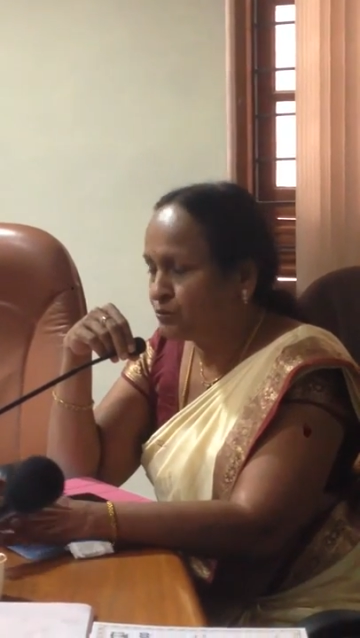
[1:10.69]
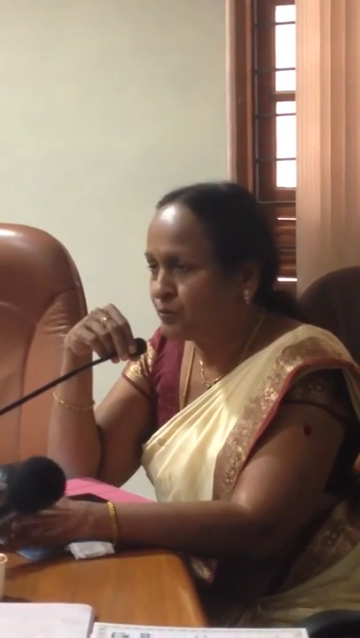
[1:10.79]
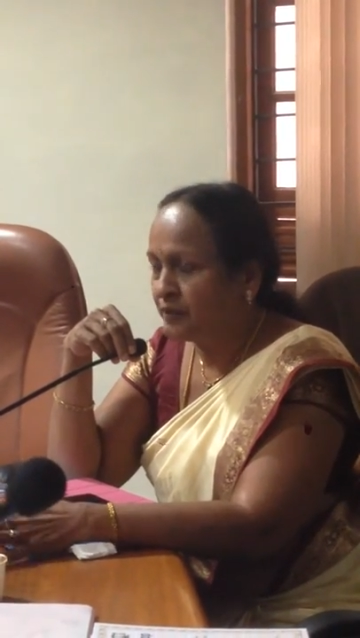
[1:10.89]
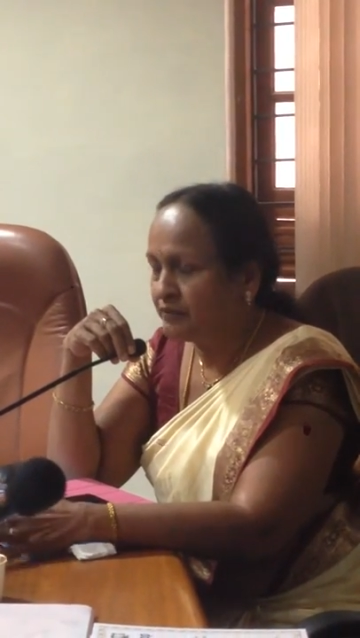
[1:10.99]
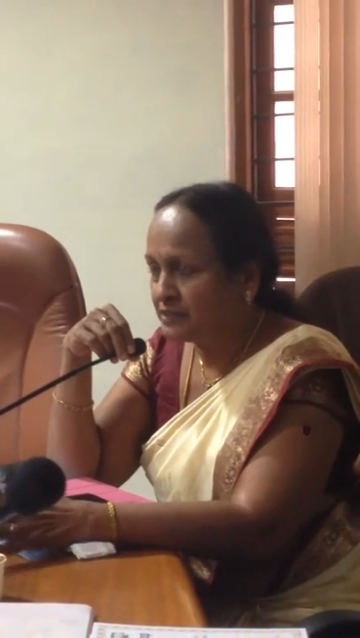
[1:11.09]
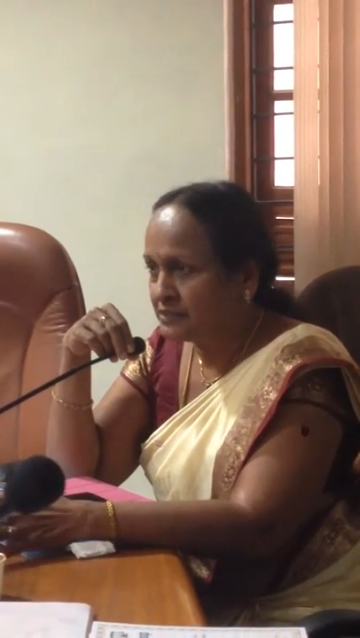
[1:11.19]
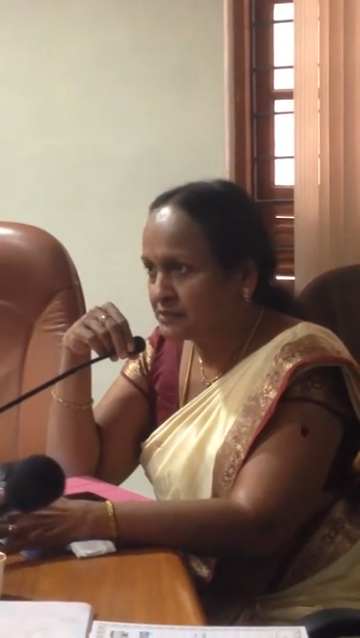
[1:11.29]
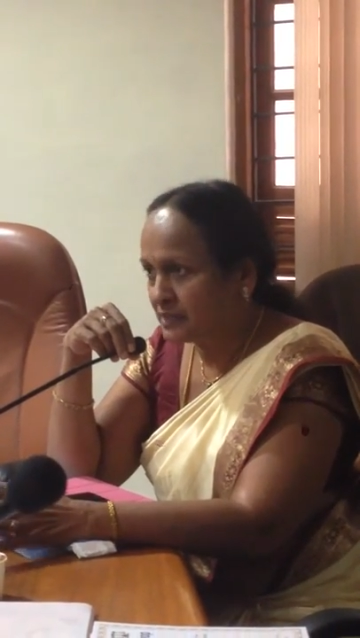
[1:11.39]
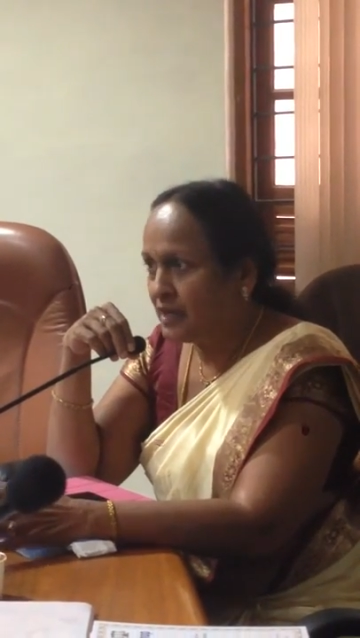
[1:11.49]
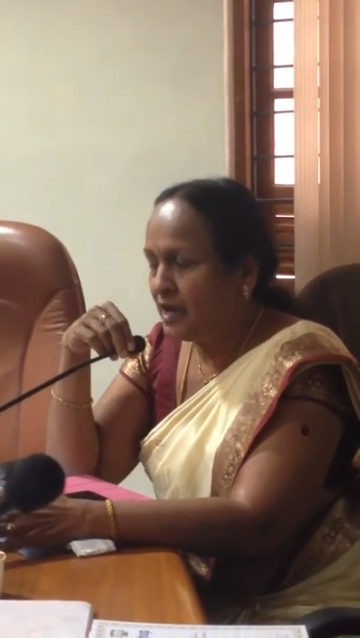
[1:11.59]
whomever is
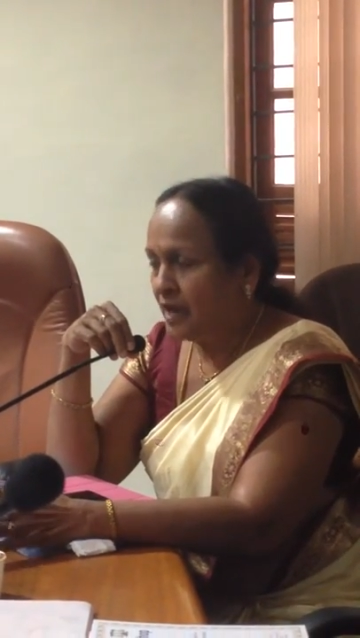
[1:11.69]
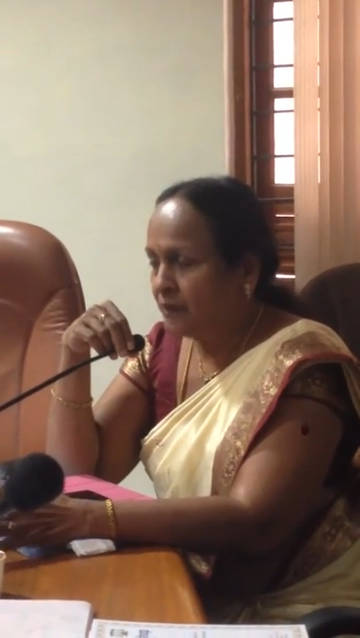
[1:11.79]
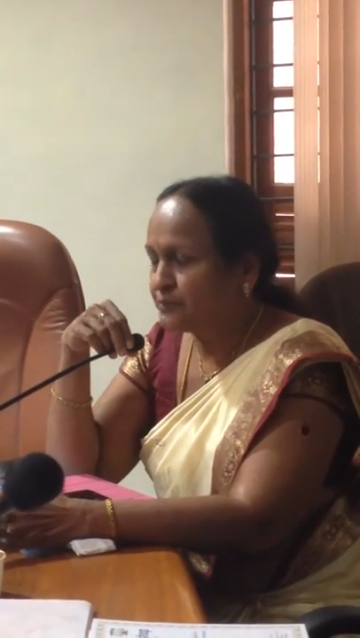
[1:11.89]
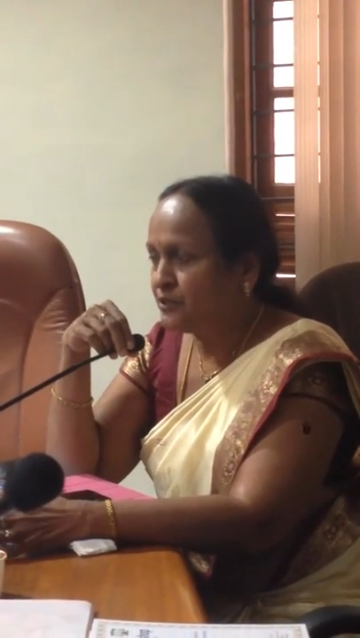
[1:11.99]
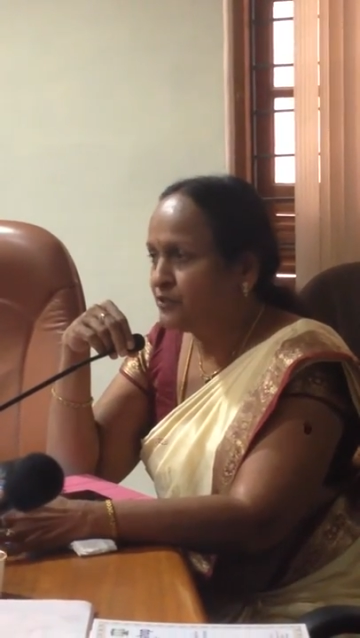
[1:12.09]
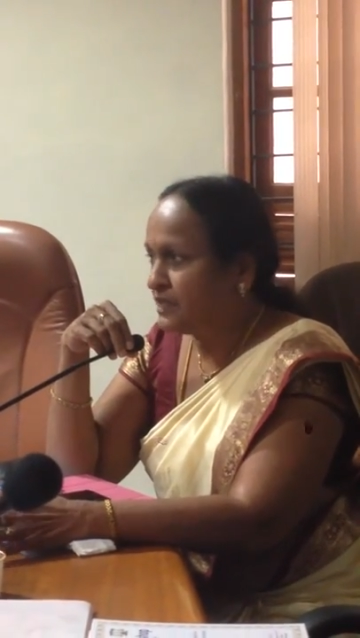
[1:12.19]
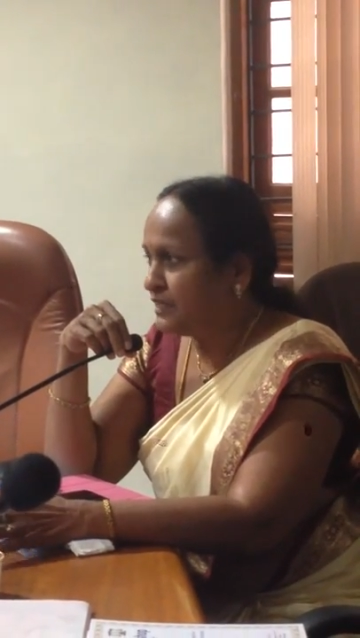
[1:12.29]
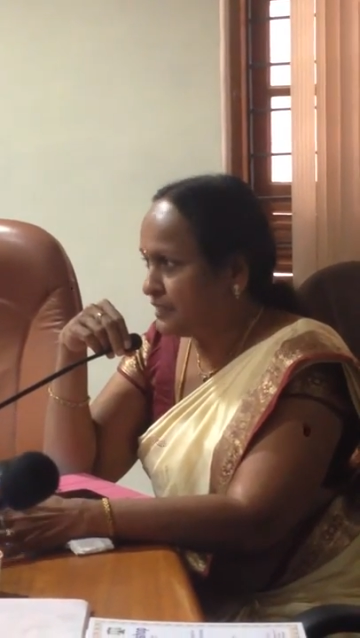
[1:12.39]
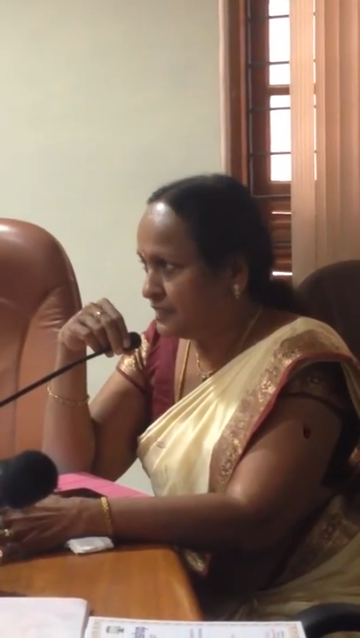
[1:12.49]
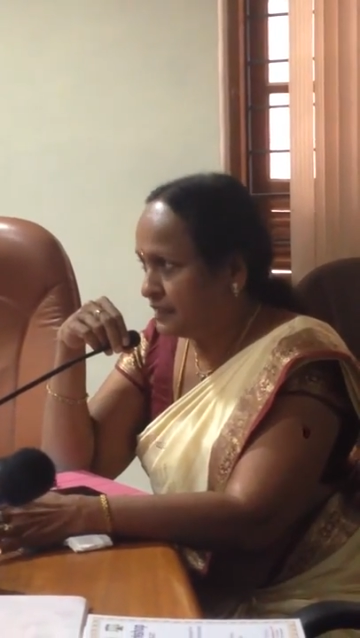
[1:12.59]

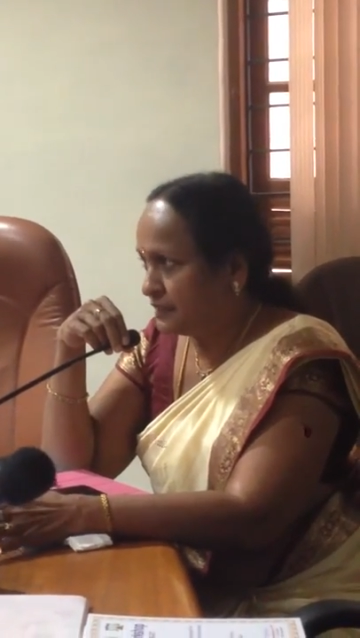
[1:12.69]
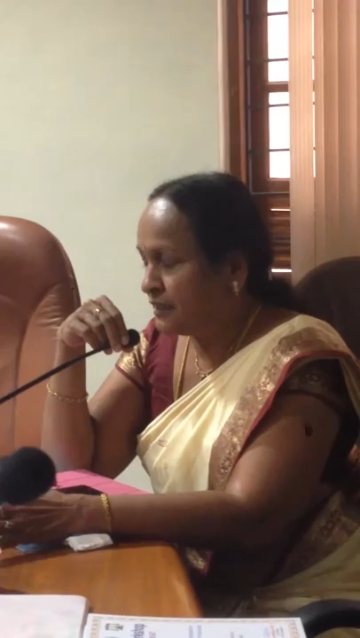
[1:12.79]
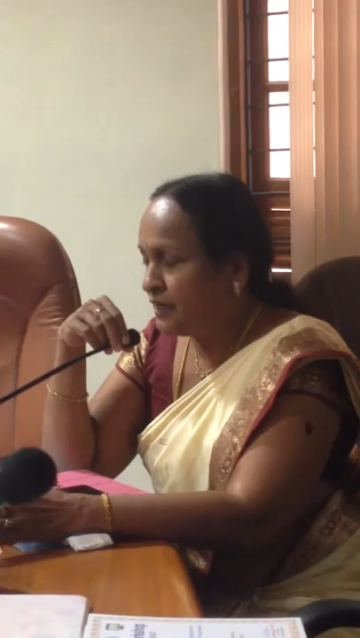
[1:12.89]
absolutely needed.